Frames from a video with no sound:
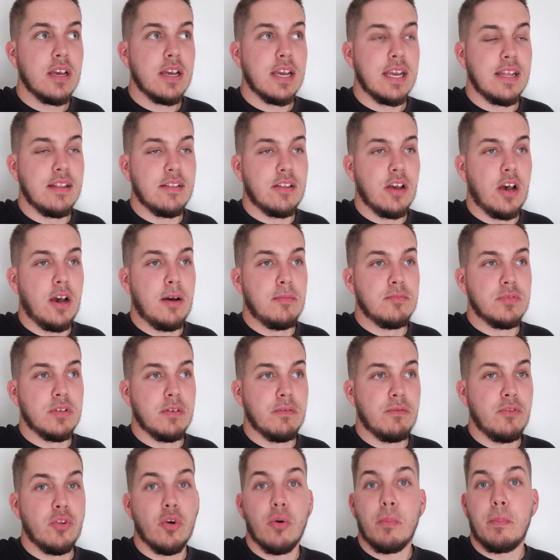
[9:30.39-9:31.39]
in terms
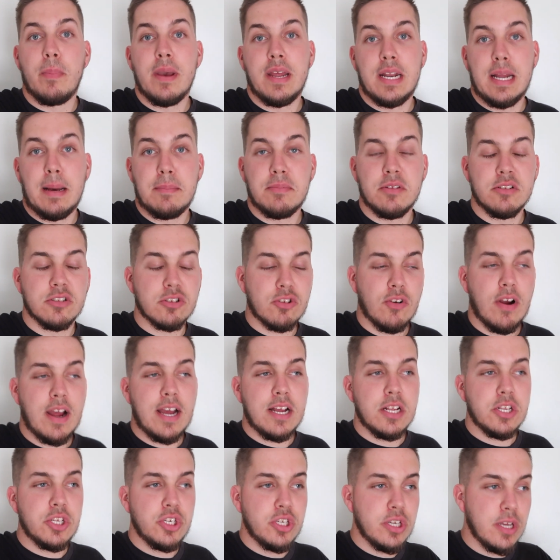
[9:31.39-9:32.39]
of not being up to
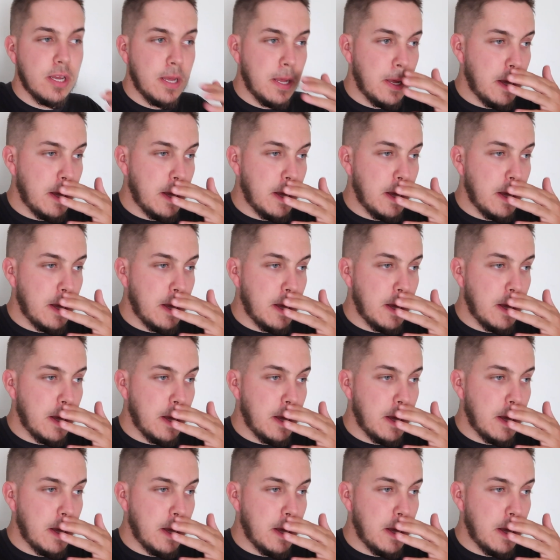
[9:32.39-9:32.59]
scratch.